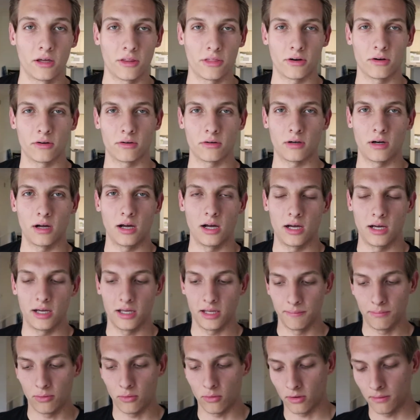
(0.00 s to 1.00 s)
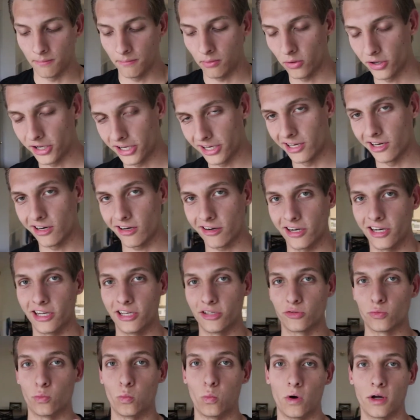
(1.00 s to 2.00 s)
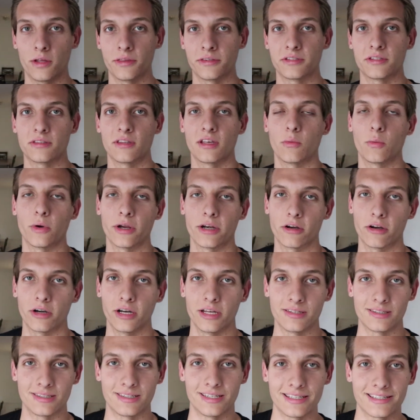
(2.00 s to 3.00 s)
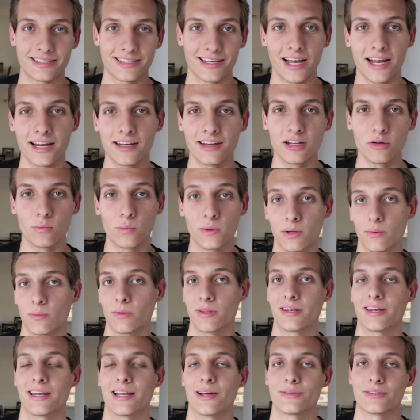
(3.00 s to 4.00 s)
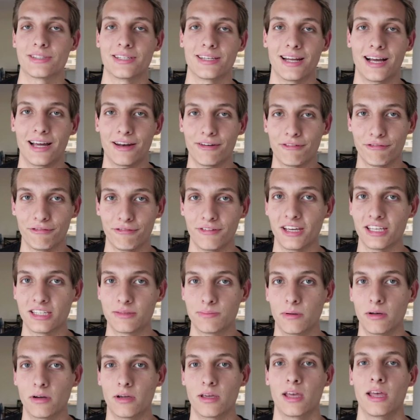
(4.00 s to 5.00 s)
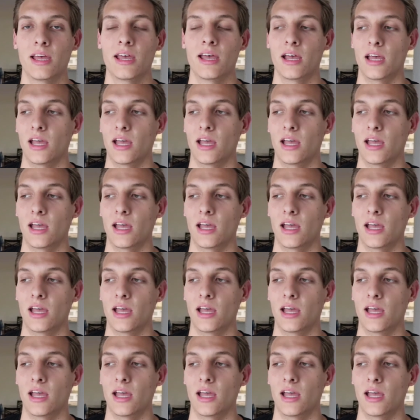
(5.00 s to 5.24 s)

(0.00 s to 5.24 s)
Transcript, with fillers: Another uh, important point here is once the winner is decided, we will announce it Facebook.